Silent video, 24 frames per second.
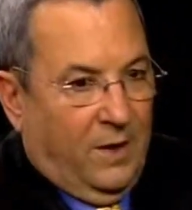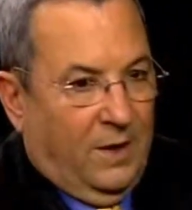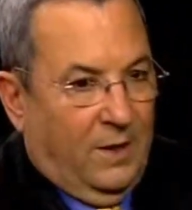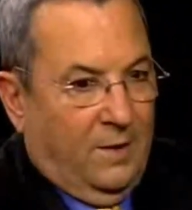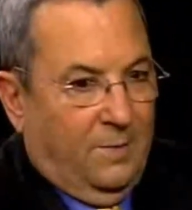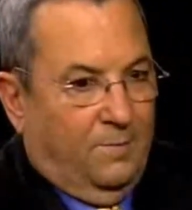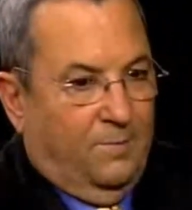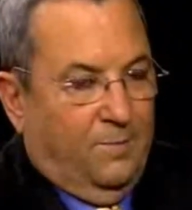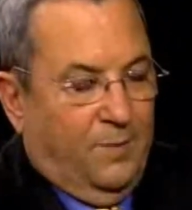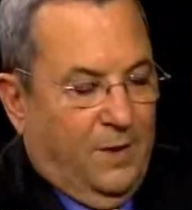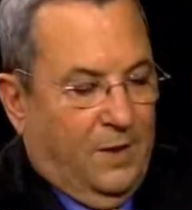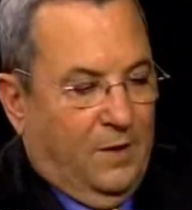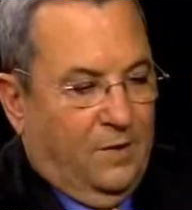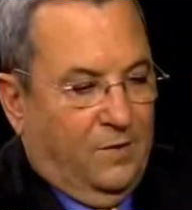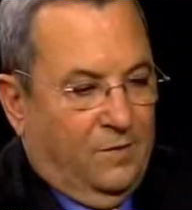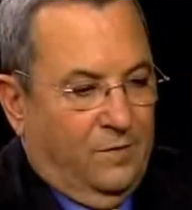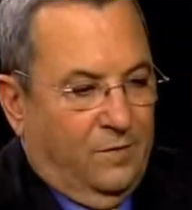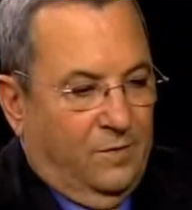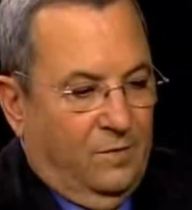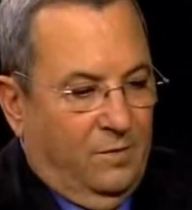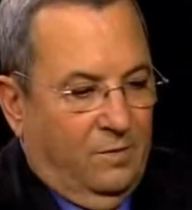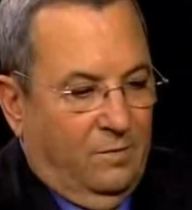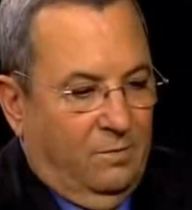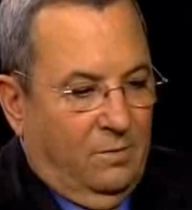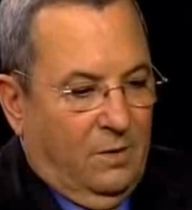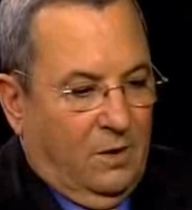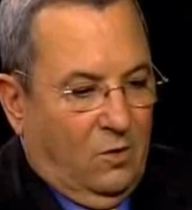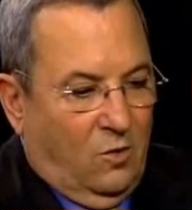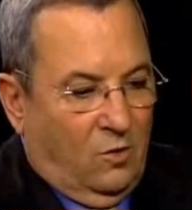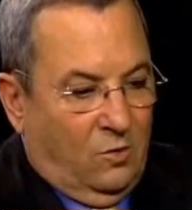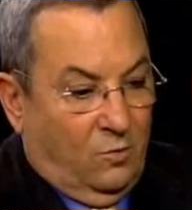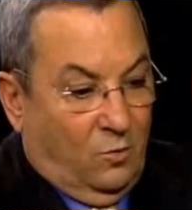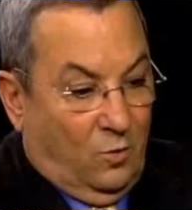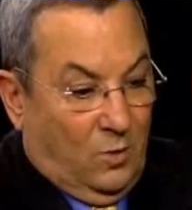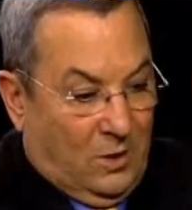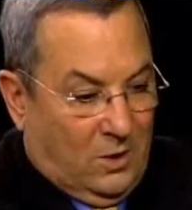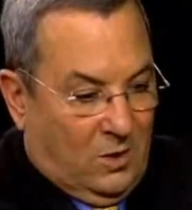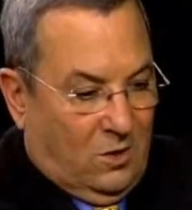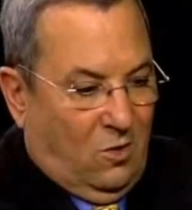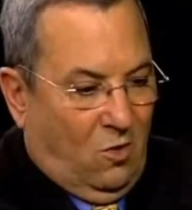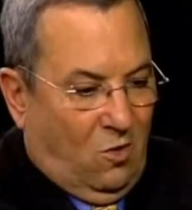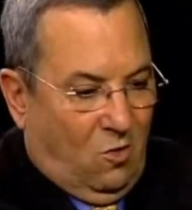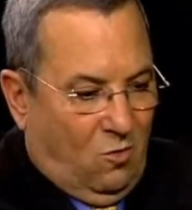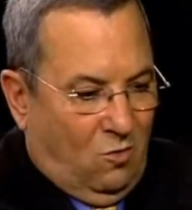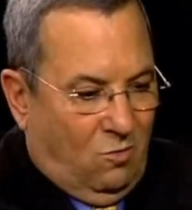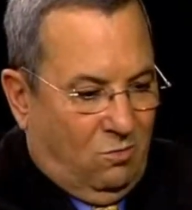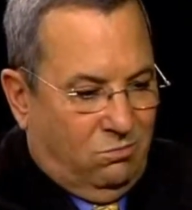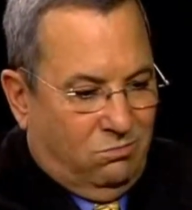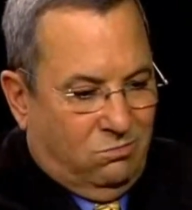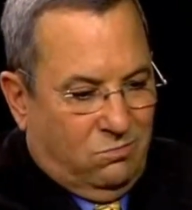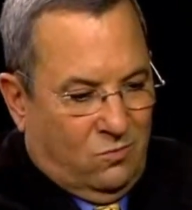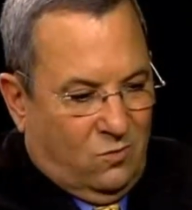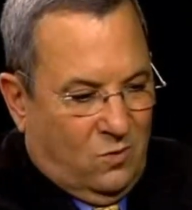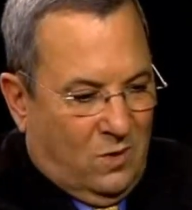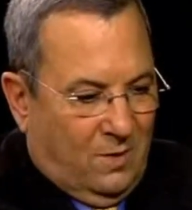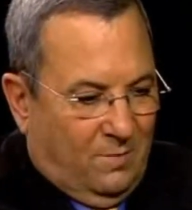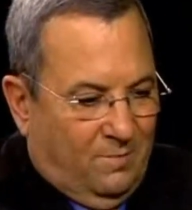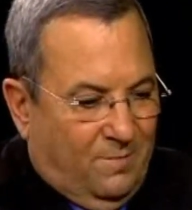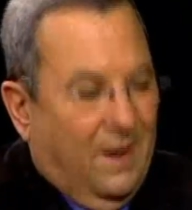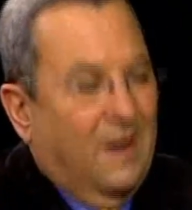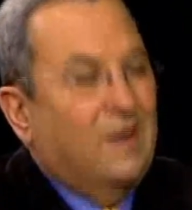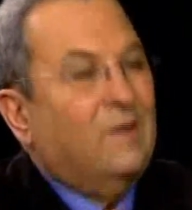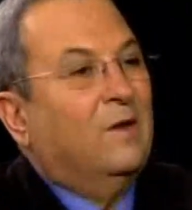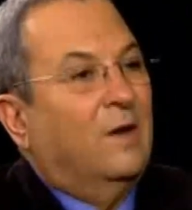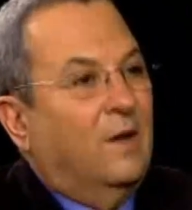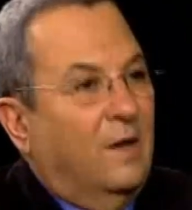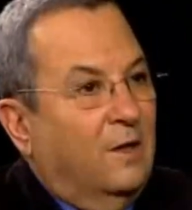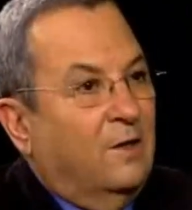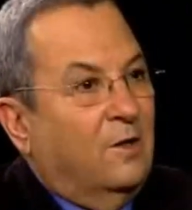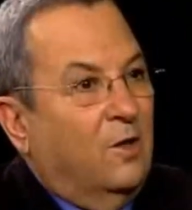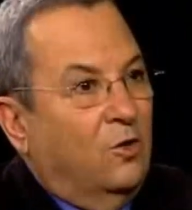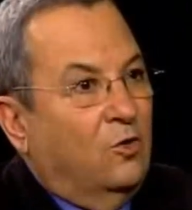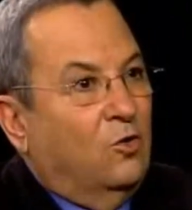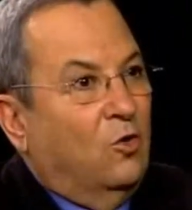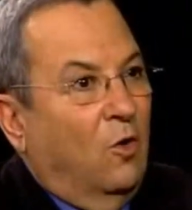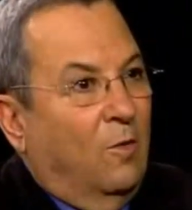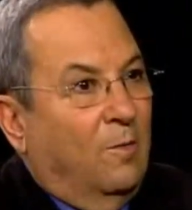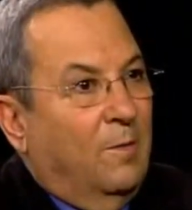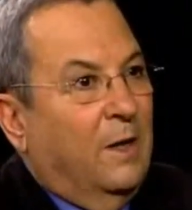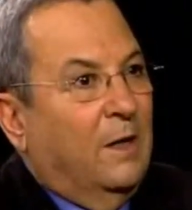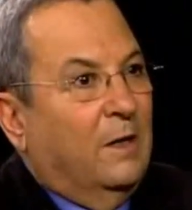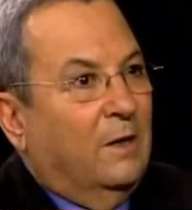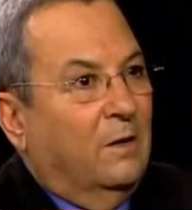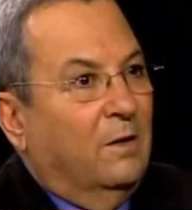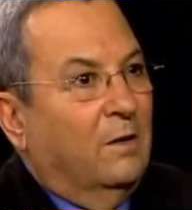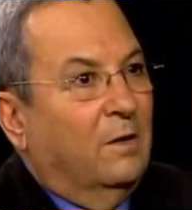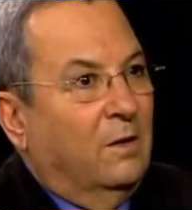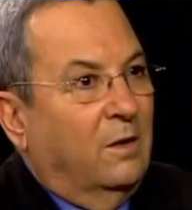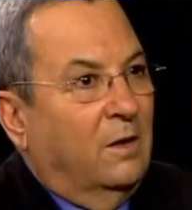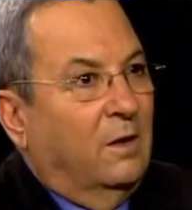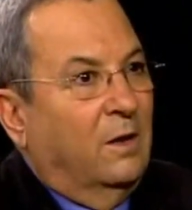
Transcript: in peace, because we know where basically the domain